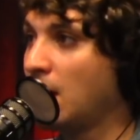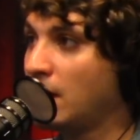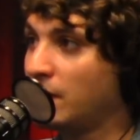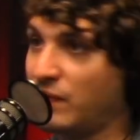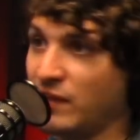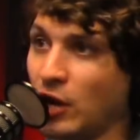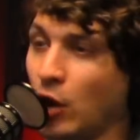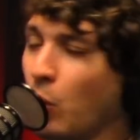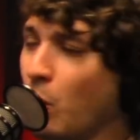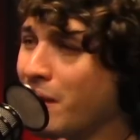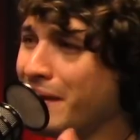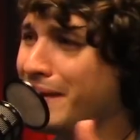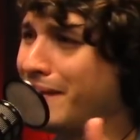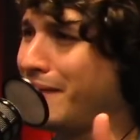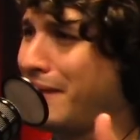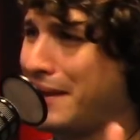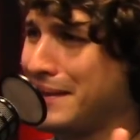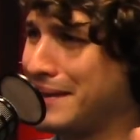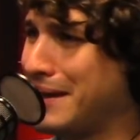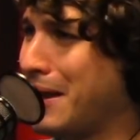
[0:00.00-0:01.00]
They don't want to
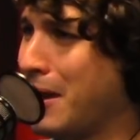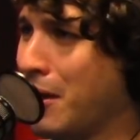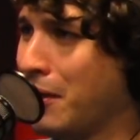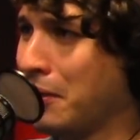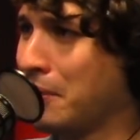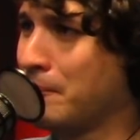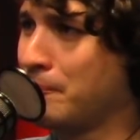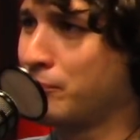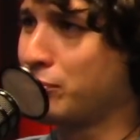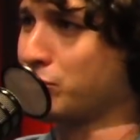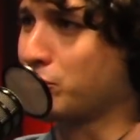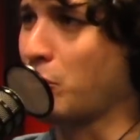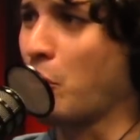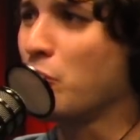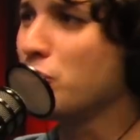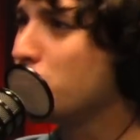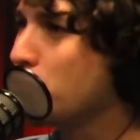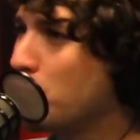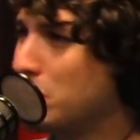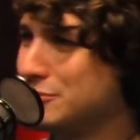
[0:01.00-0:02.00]
like throw
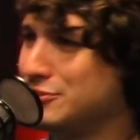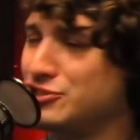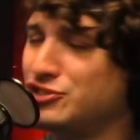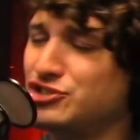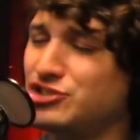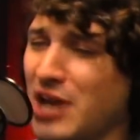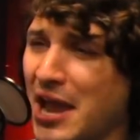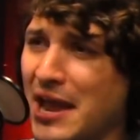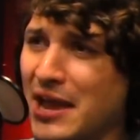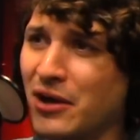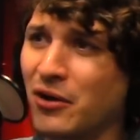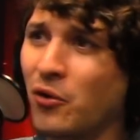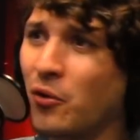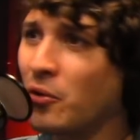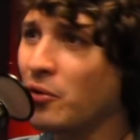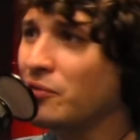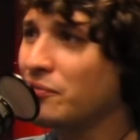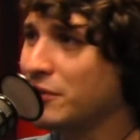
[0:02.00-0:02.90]
you in jail.